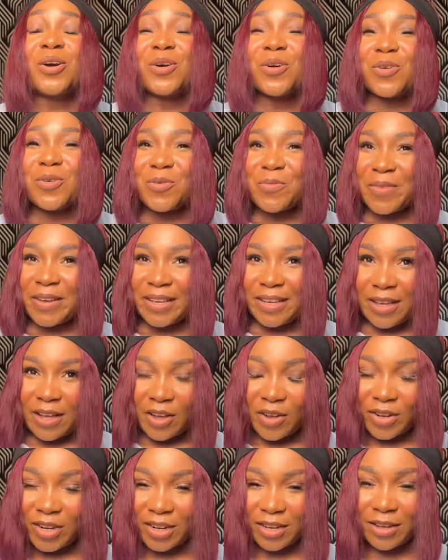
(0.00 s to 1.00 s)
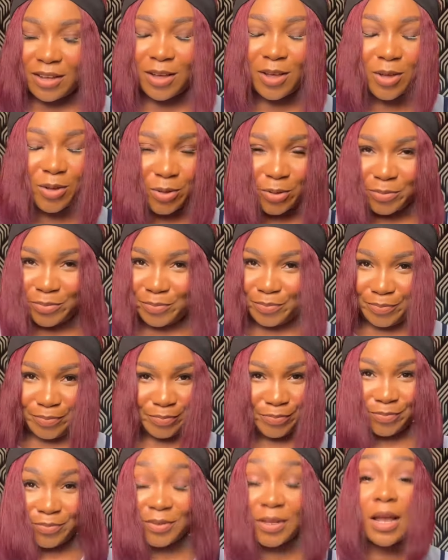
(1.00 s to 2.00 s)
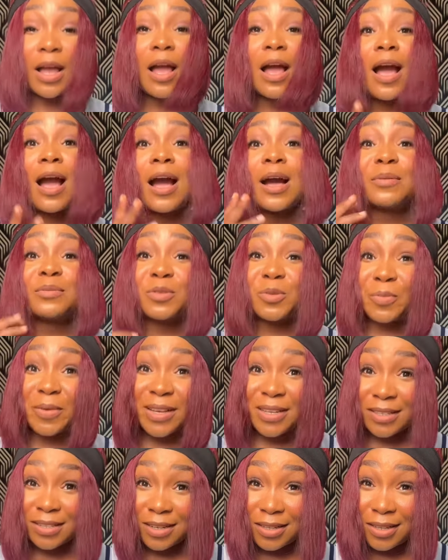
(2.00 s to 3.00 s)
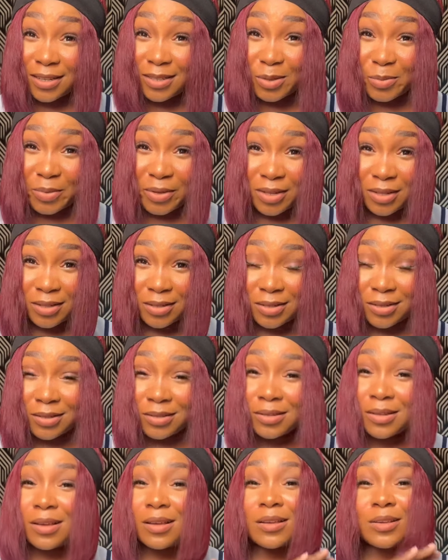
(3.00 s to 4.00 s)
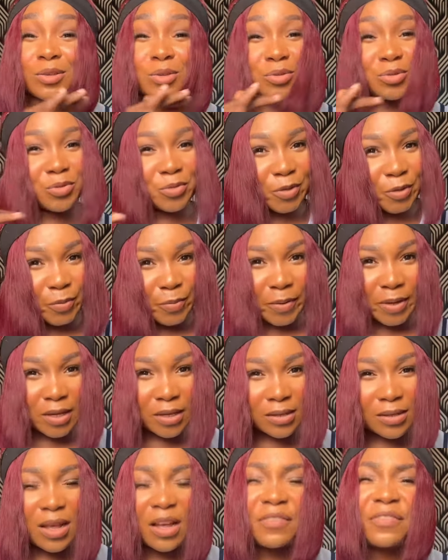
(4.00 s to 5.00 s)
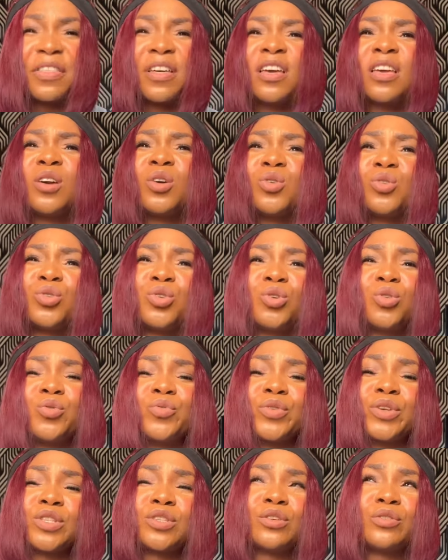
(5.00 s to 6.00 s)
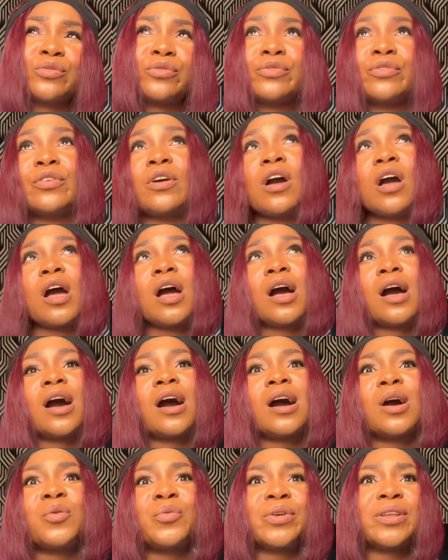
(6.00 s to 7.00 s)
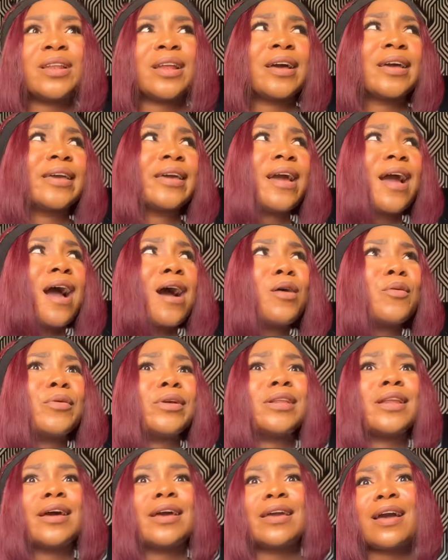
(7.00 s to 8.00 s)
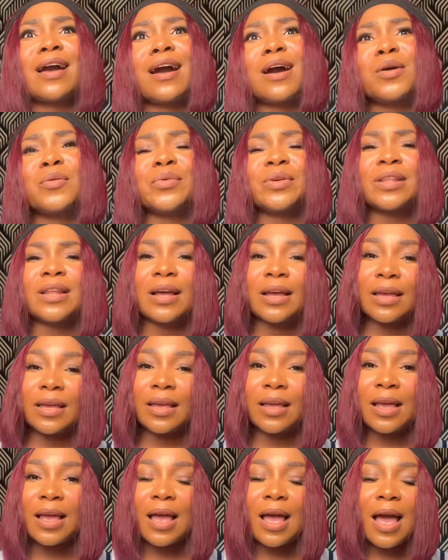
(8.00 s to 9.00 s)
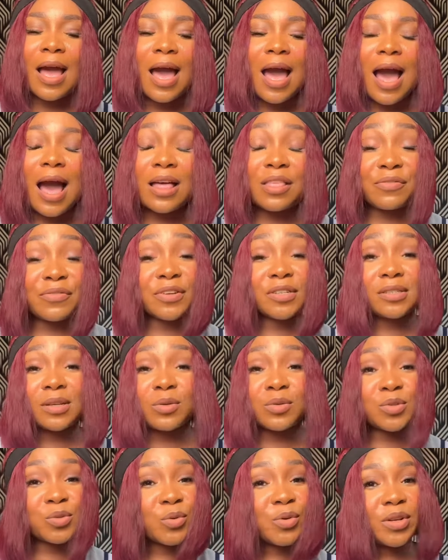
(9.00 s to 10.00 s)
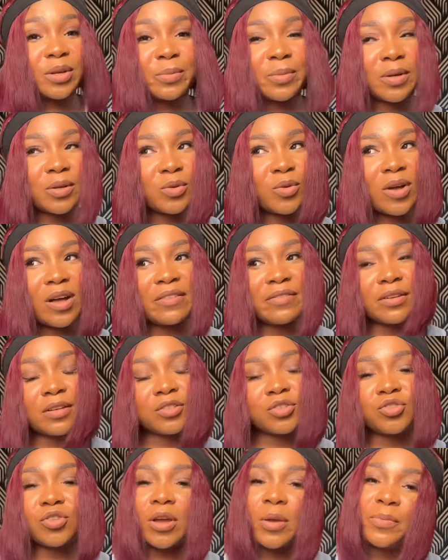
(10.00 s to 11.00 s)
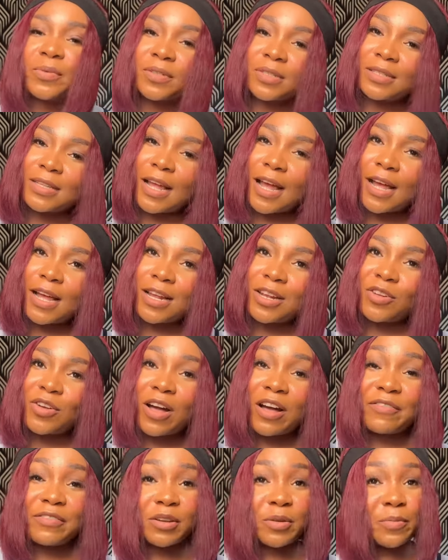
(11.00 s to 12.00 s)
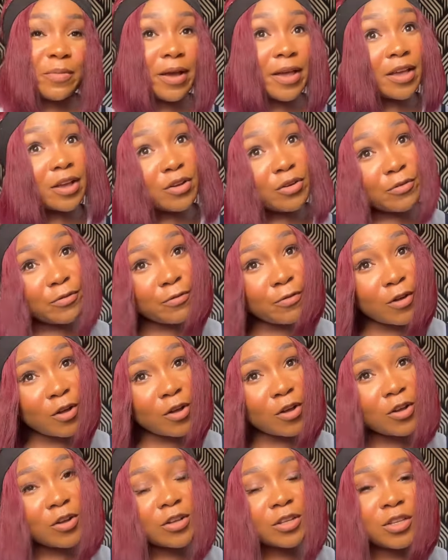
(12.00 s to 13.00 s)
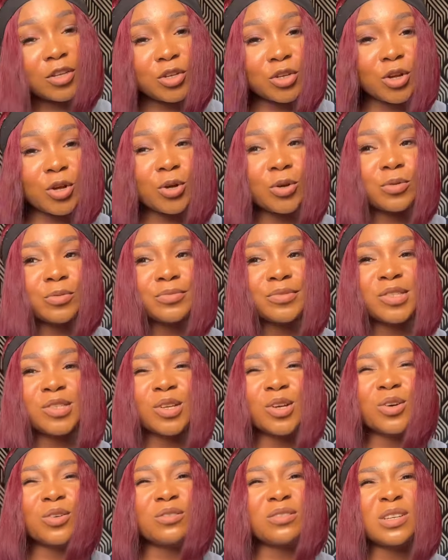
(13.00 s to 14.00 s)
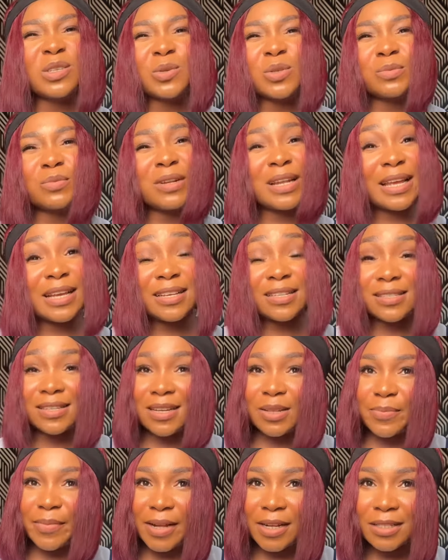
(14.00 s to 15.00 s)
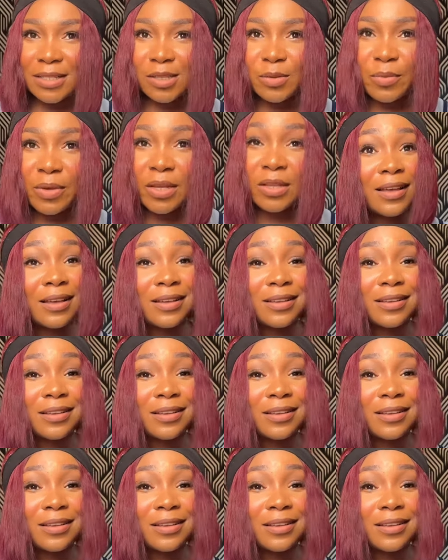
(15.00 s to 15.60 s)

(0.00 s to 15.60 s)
Oh my god, I'm super excited to be in this YouTube space after a whole long wait of how we like. At first I was worried about not having a tripod stand, not having a microphone, you know, so it was more like a setback to me.